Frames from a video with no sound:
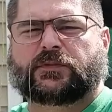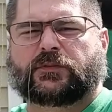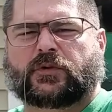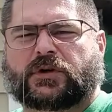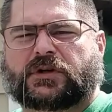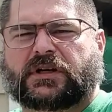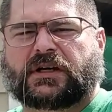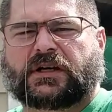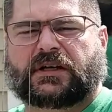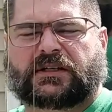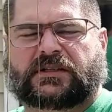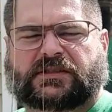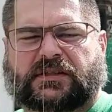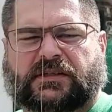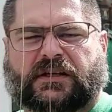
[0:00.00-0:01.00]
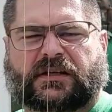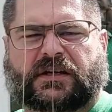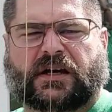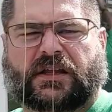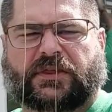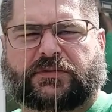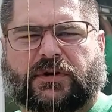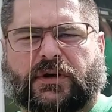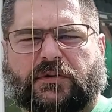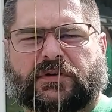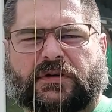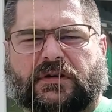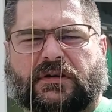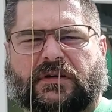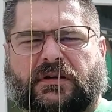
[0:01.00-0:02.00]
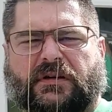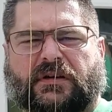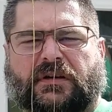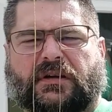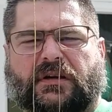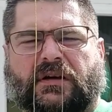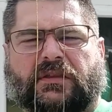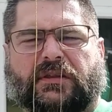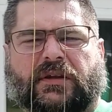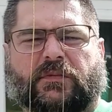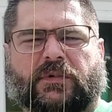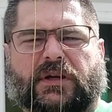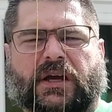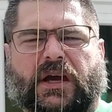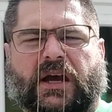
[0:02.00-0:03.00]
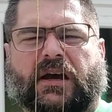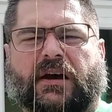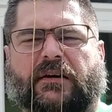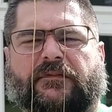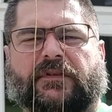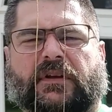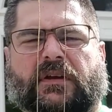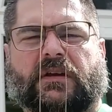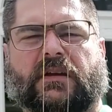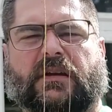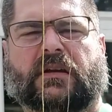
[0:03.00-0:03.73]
kinks in the Cutthroat than we have in